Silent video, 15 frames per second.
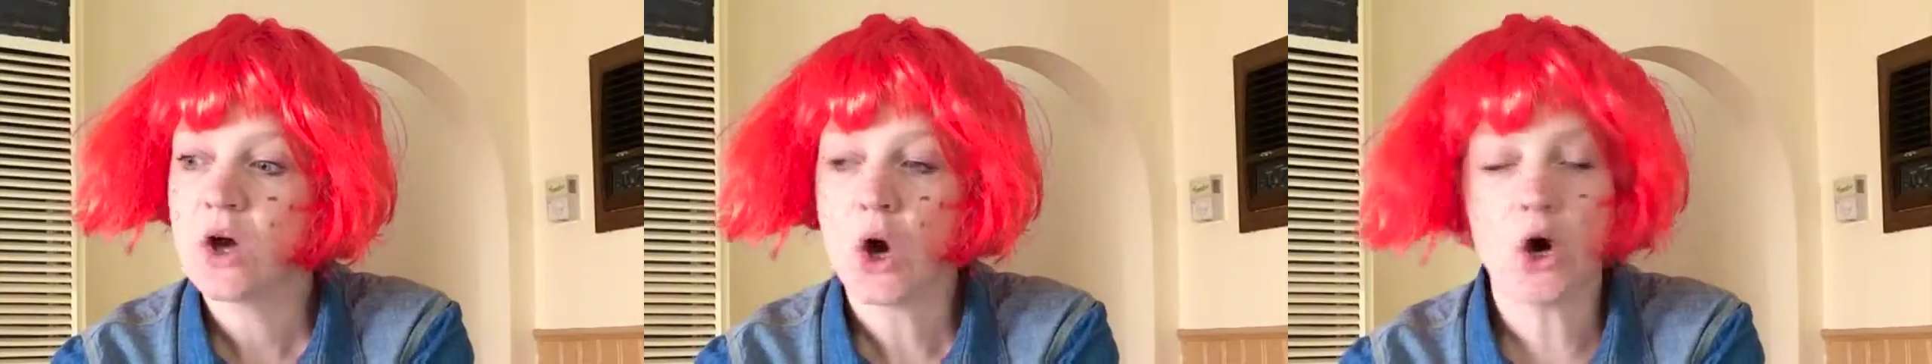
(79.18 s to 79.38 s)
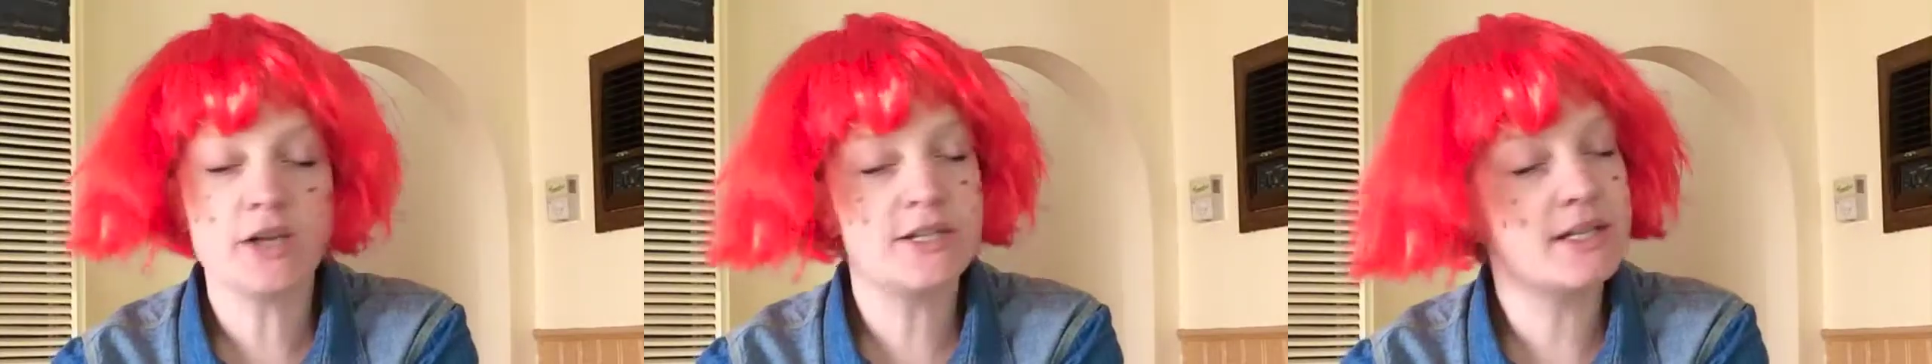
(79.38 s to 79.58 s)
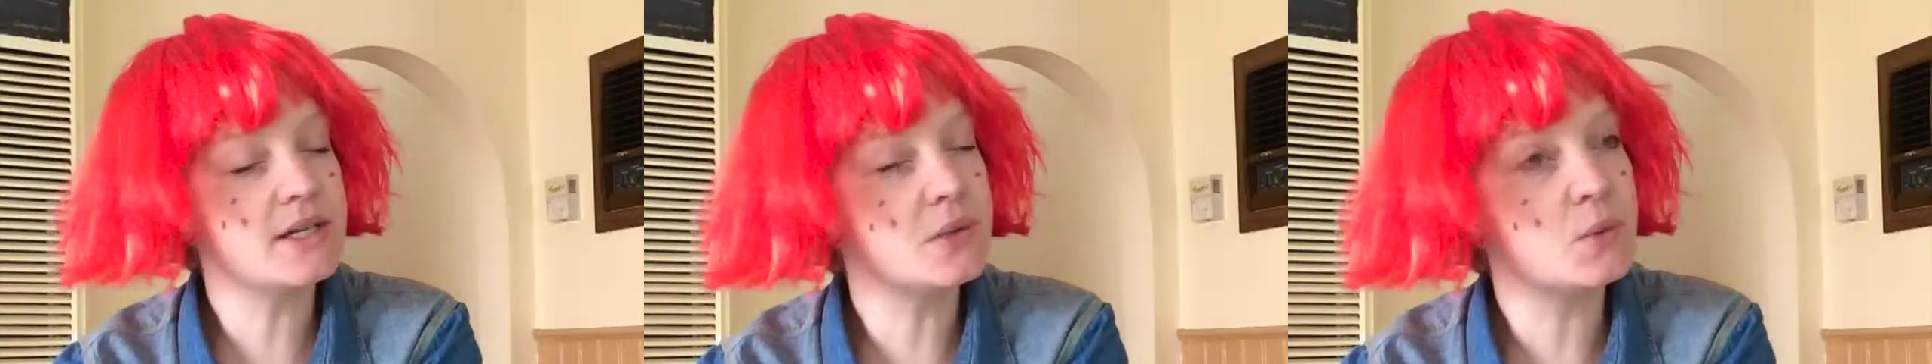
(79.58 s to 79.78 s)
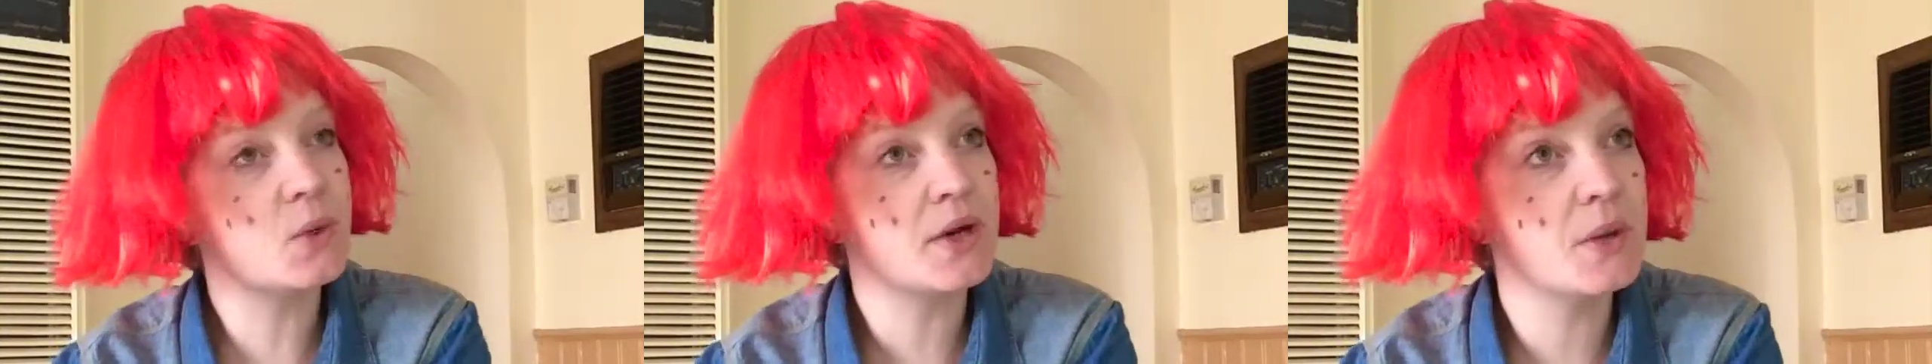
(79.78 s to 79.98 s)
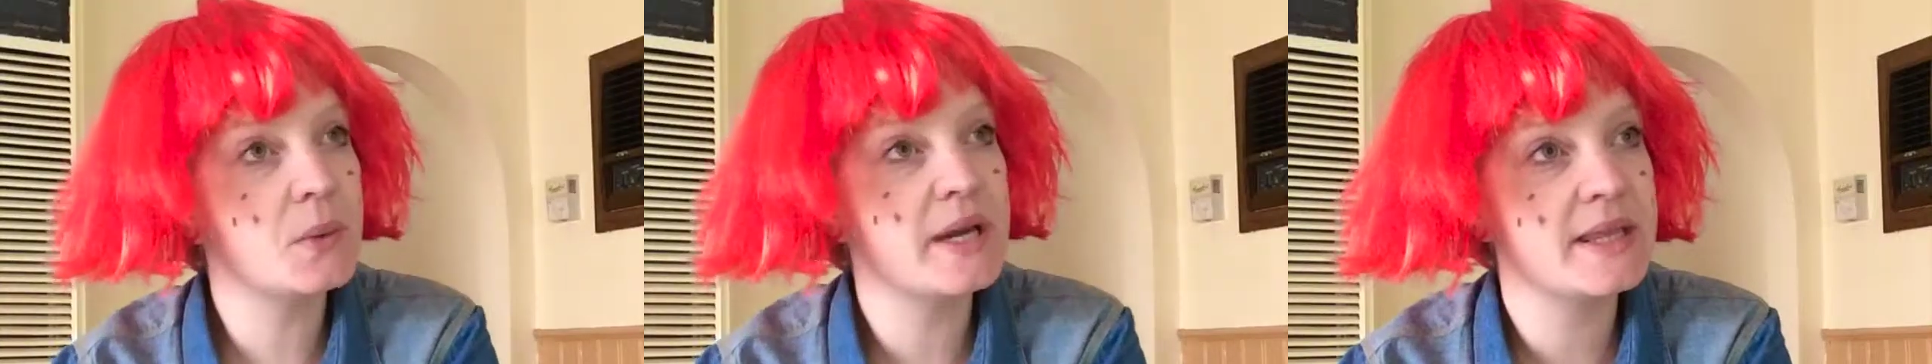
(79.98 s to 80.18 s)
I didn't
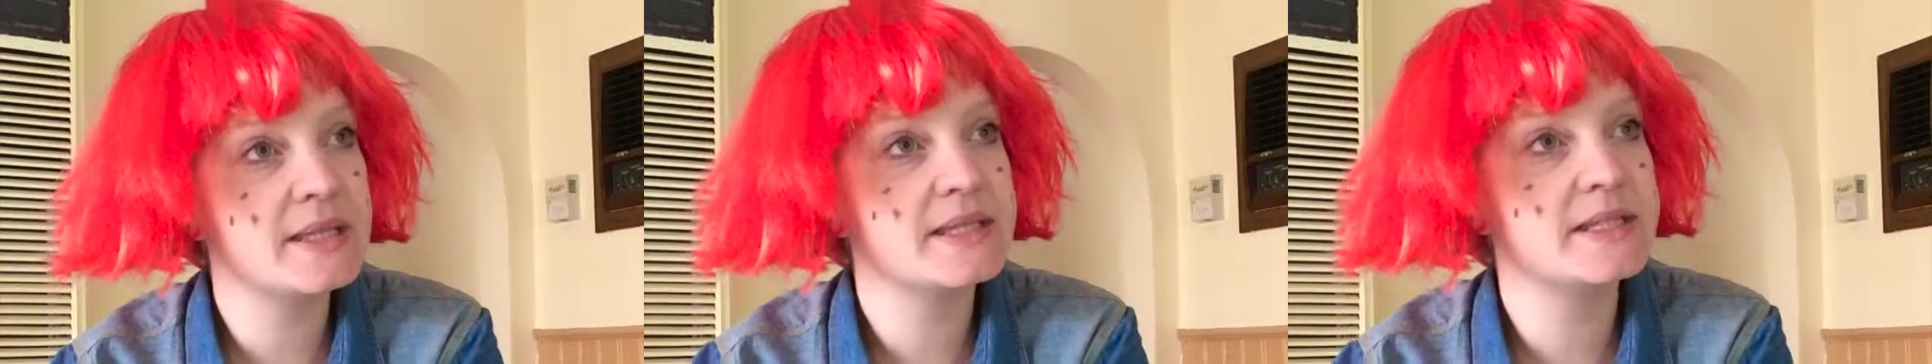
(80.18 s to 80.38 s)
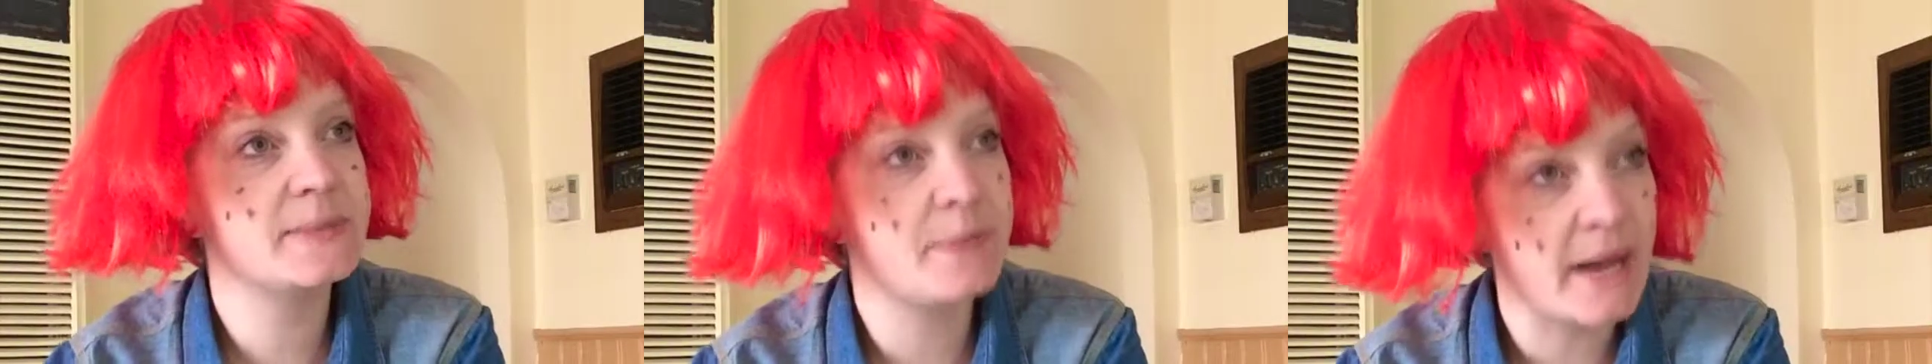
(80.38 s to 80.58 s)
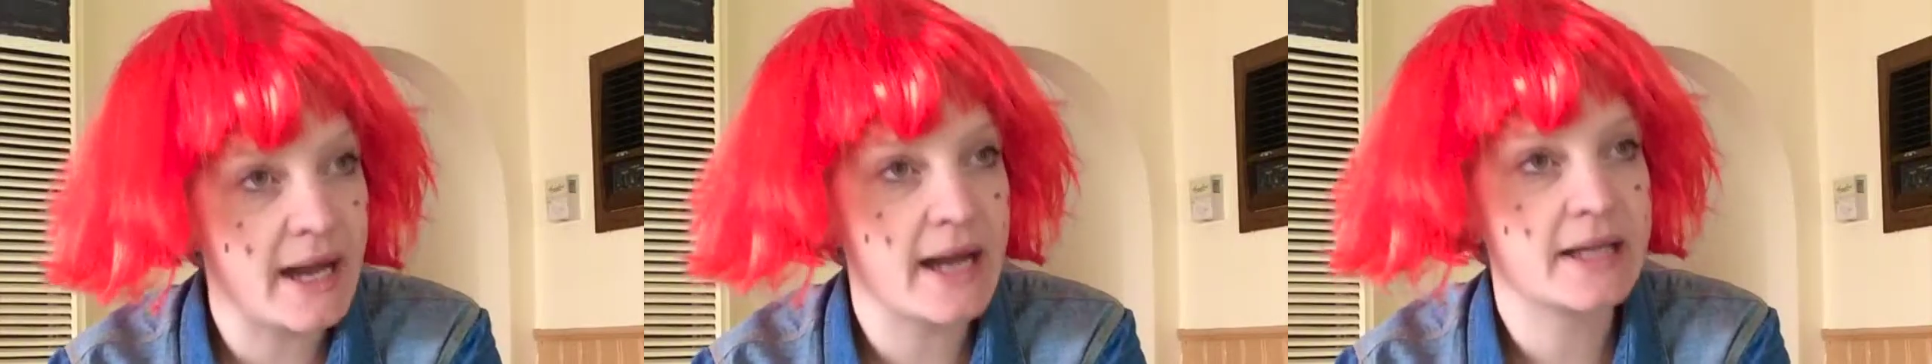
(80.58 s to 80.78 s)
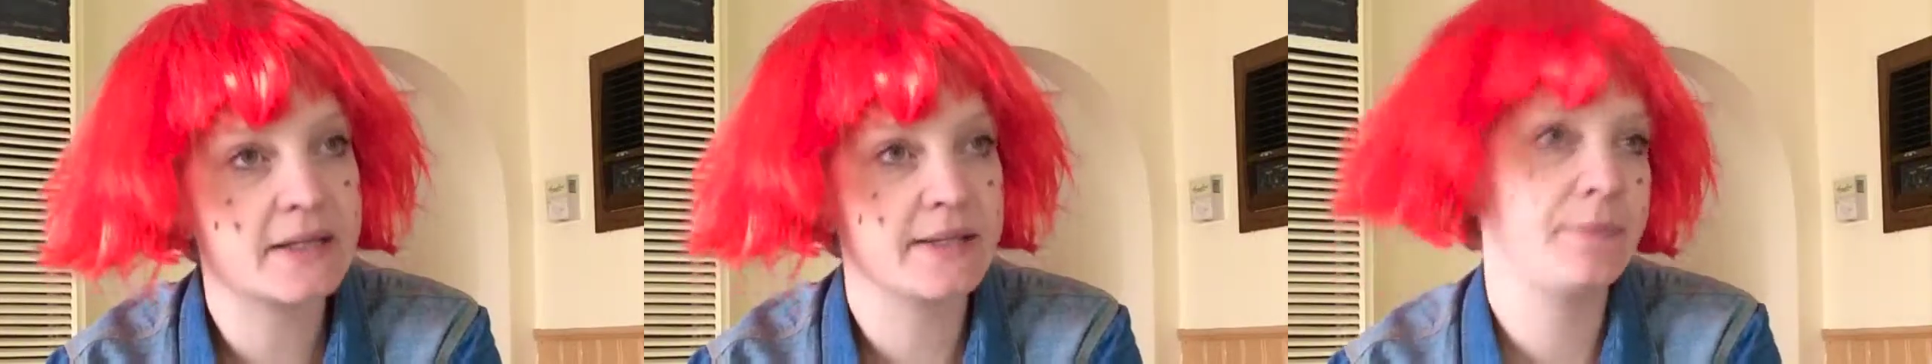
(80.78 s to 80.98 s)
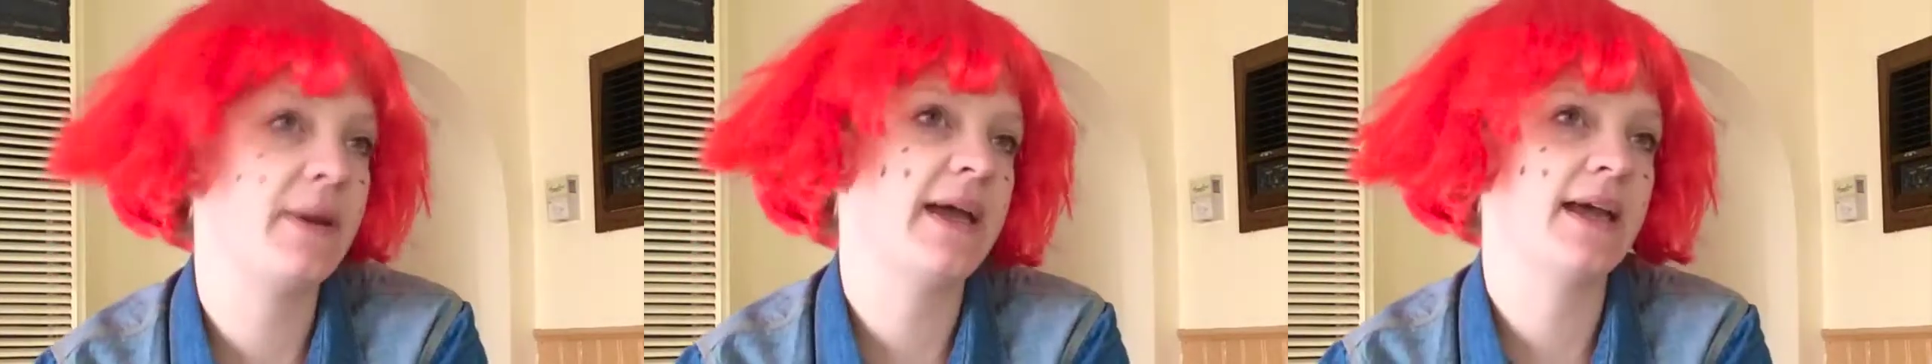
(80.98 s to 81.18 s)
want to wear the
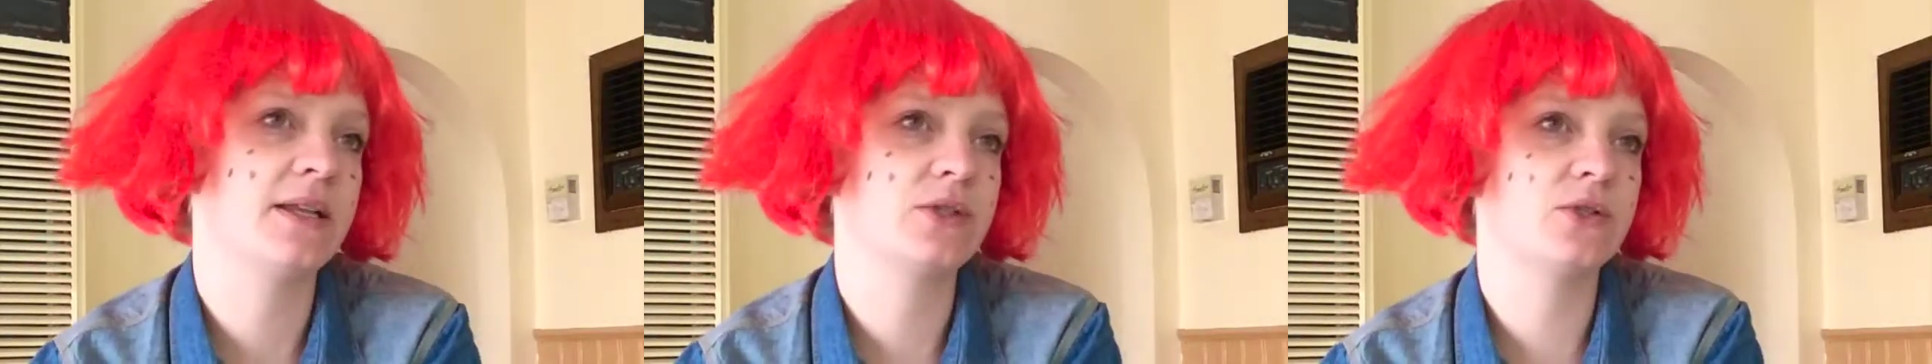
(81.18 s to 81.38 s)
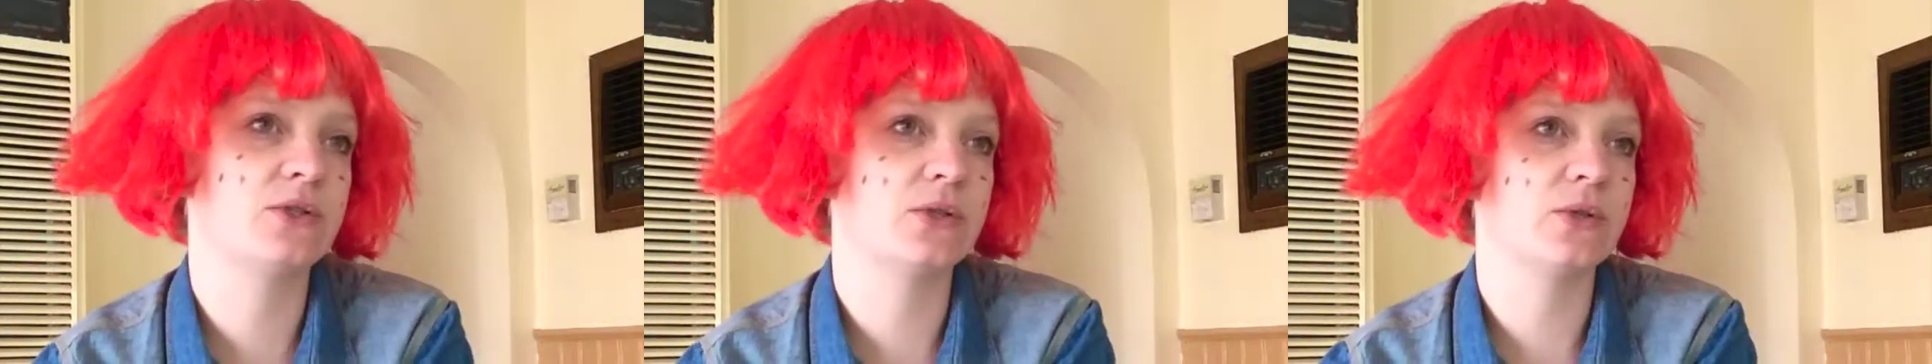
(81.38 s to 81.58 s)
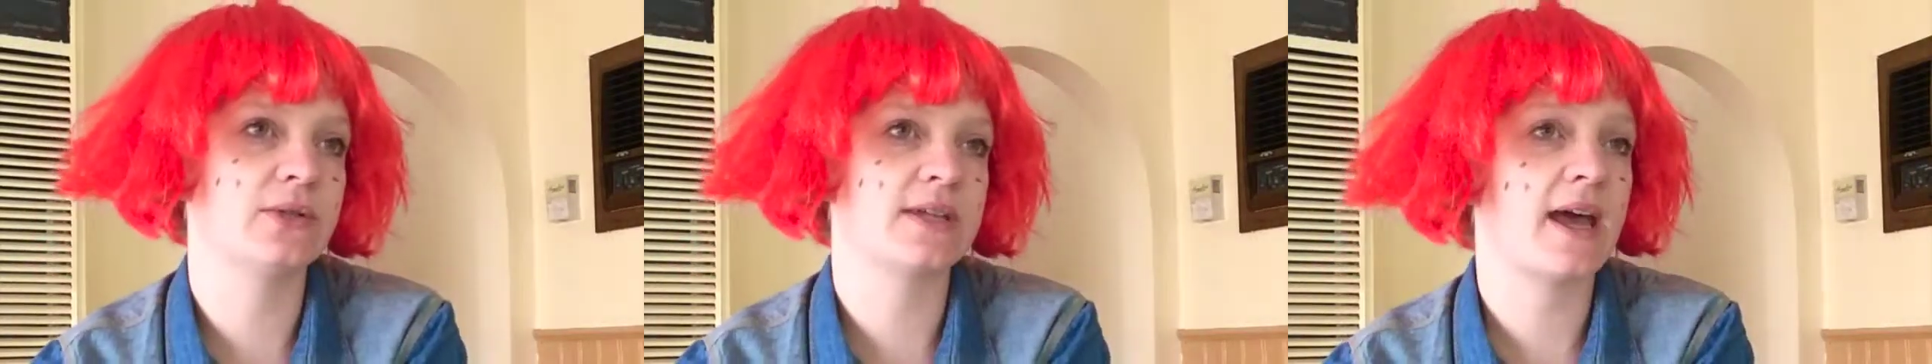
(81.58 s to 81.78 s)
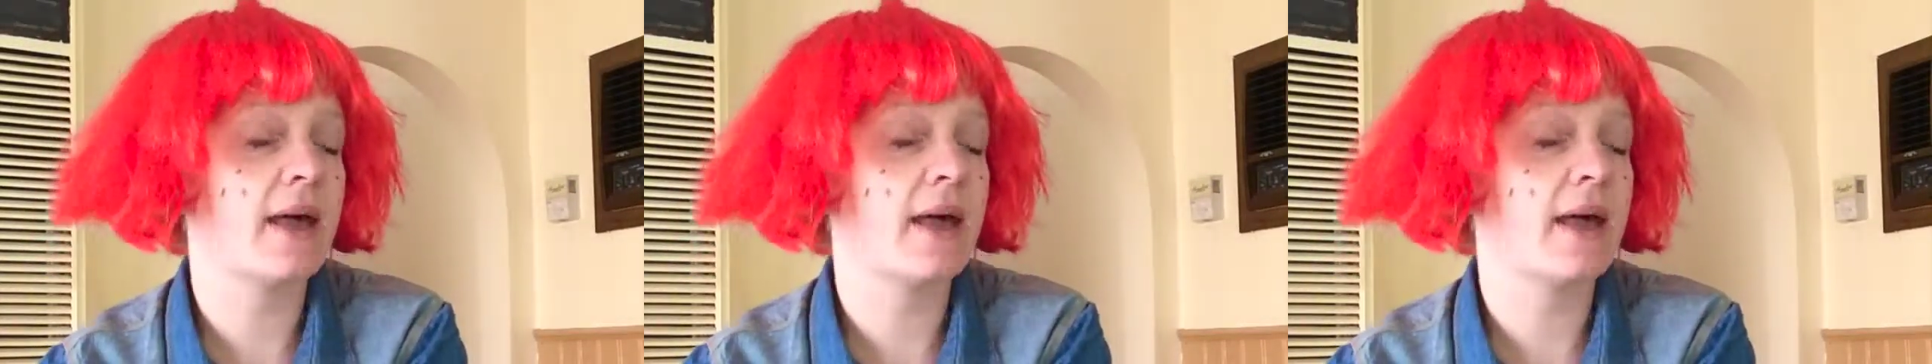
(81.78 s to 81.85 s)
sparkly pantsuit